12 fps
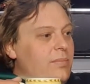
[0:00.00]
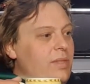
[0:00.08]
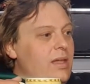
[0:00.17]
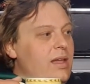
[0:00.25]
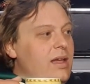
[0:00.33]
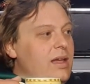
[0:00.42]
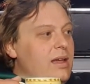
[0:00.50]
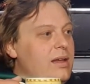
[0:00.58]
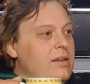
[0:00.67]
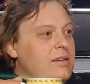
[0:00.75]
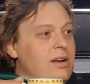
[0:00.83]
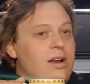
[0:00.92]

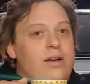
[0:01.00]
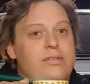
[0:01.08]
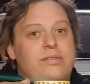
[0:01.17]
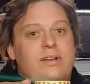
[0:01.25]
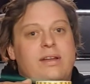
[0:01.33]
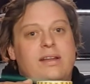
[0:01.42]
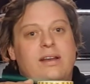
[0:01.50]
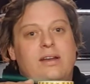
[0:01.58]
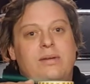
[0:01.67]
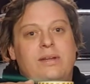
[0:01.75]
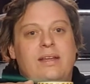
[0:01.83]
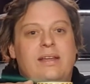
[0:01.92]
did a lot of, you know,
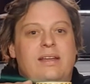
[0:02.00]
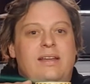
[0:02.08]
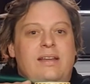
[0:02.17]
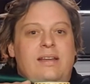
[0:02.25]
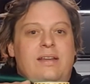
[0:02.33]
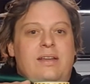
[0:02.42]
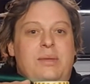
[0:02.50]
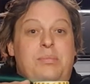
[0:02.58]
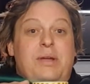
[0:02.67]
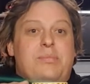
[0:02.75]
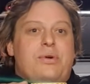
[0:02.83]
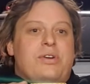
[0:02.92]

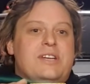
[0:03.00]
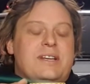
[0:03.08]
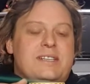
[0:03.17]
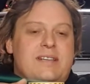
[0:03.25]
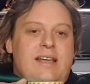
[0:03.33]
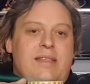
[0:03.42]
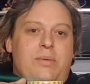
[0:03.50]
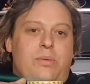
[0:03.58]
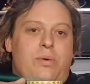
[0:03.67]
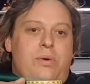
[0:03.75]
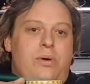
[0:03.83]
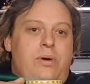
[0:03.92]
big projects and that in the
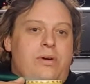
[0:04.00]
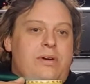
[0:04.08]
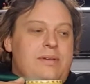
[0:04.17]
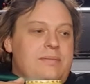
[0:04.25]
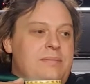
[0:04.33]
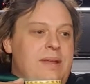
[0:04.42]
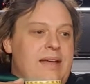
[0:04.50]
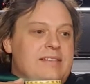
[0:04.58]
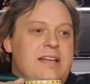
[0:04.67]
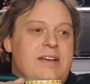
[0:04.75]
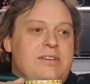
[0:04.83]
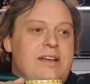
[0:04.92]
war, and
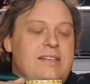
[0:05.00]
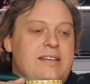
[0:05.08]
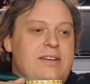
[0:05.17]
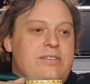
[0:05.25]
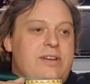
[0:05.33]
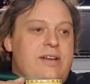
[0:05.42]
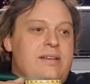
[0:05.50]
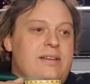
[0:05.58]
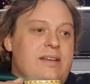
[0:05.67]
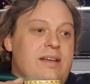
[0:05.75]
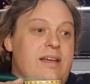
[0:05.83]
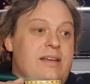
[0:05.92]
etc, etc.
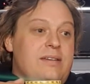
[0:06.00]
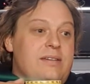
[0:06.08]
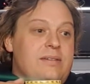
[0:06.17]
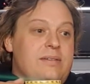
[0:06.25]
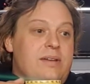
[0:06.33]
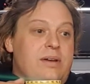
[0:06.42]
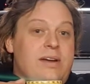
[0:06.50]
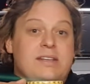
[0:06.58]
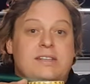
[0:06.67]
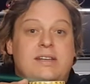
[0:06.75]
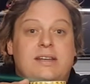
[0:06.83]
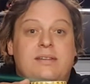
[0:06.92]
And I,
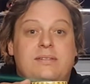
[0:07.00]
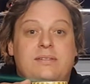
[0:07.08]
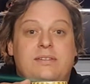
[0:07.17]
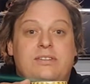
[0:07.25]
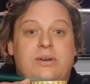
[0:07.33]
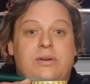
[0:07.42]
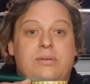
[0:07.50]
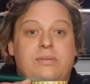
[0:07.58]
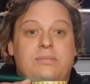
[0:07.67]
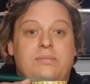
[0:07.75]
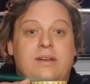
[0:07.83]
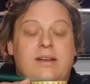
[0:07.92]
as a child,
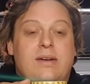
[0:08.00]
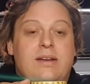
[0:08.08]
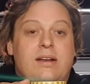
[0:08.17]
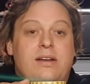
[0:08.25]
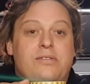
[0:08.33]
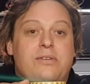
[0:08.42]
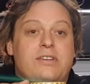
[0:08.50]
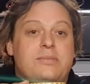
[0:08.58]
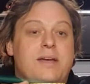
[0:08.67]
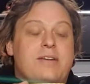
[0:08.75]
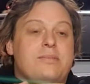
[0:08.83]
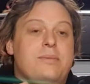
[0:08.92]
you know, had a lot of
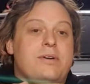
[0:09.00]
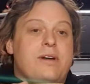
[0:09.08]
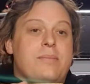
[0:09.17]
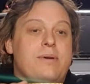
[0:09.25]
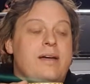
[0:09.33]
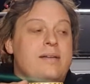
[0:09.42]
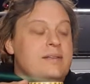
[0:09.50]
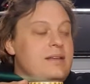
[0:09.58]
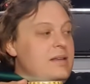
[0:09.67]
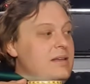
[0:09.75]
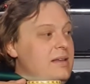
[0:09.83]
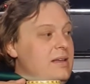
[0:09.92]
respect for my grandpa,
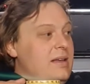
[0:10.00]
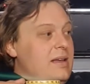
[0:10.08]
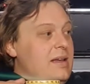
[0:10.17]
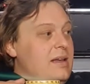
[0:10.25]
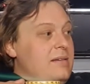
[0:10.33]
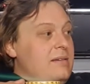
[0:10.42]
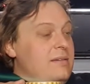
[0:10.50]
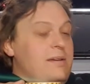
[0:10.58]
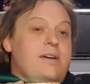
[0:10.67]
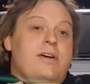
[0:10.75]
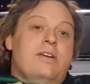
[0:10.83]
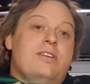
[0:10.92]
and I
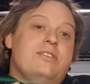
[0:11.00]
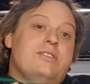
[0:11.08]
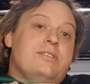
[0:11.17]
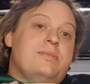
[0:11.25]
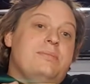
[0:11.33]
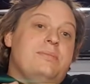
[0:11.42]
kind of just,